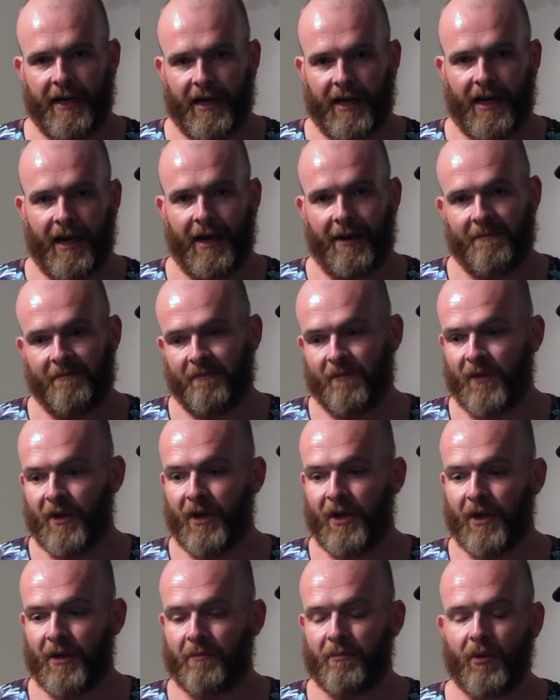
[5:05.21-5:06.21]

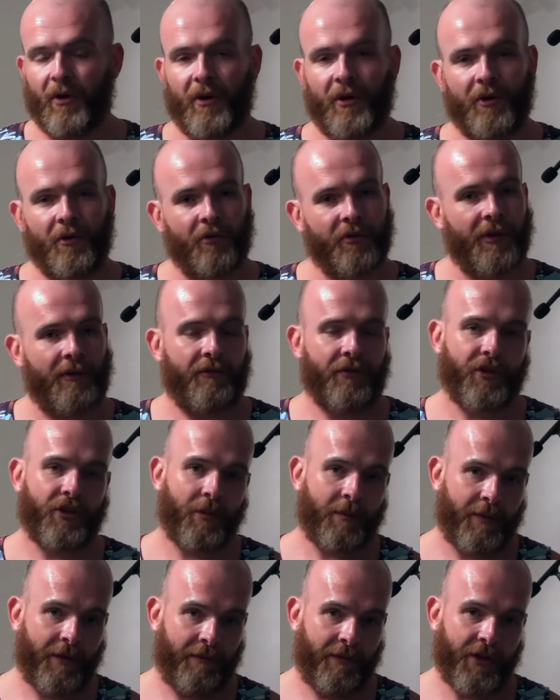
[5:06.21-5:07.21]
You can put in all different
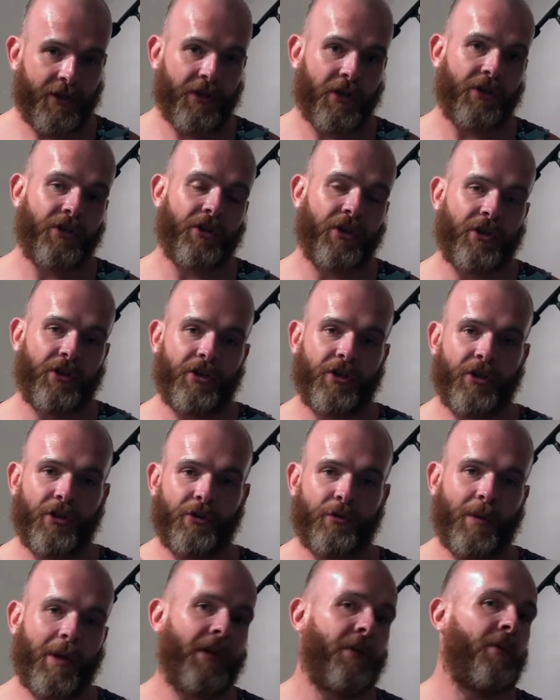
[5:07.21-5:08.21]
subdivisions. You can
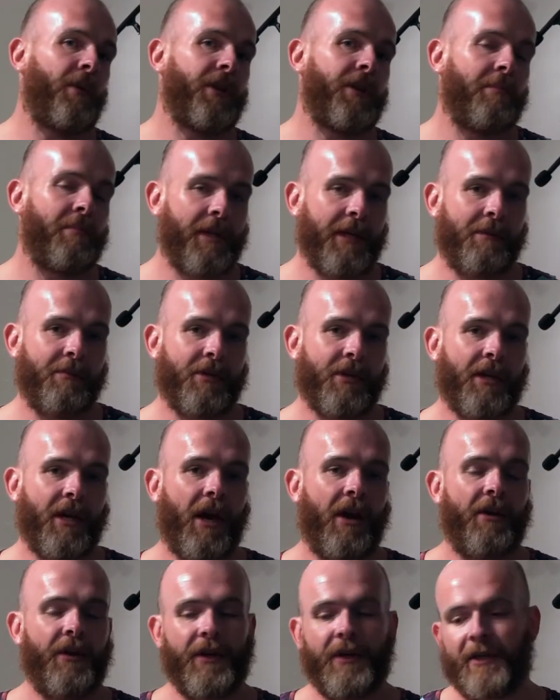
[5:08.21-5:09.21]
choose when you want the bleeps to
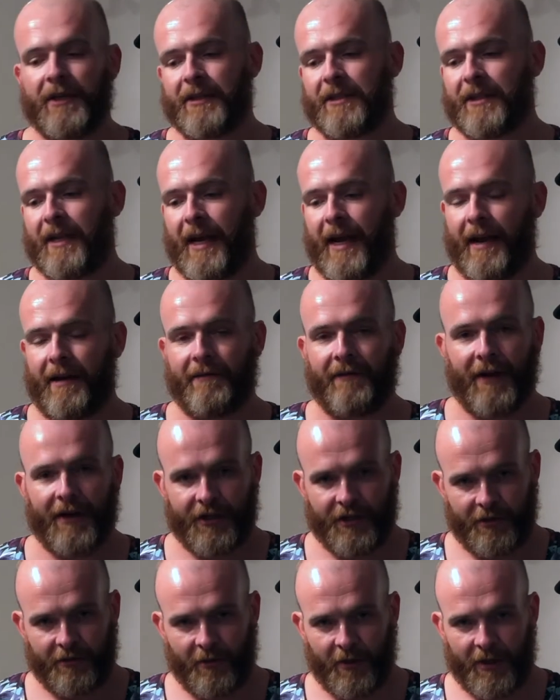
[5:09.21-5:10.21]
go. You can set how
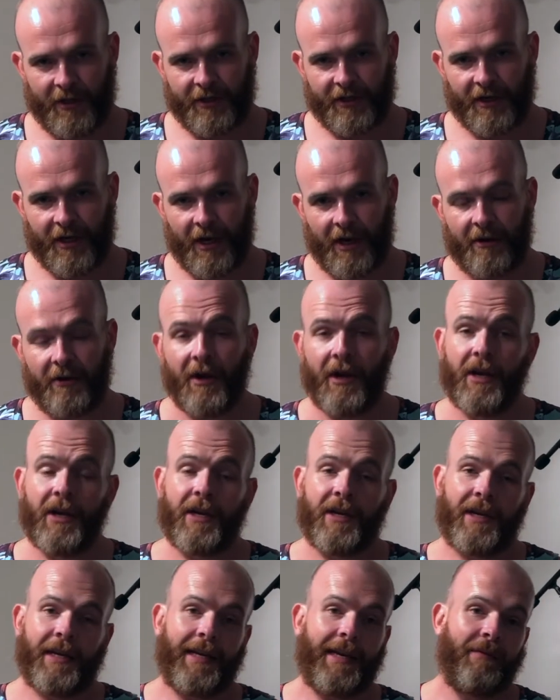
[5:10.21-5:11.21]
fast you want it to go.
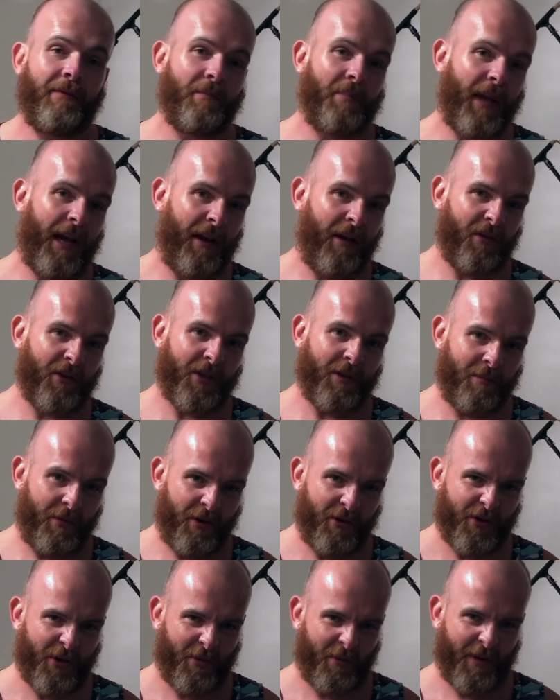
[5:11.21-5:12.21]
You can even play along to
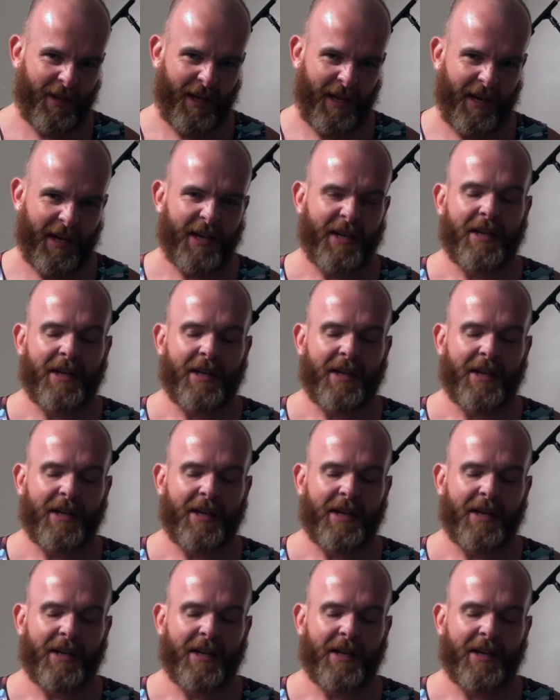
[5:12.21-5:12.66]
music with it.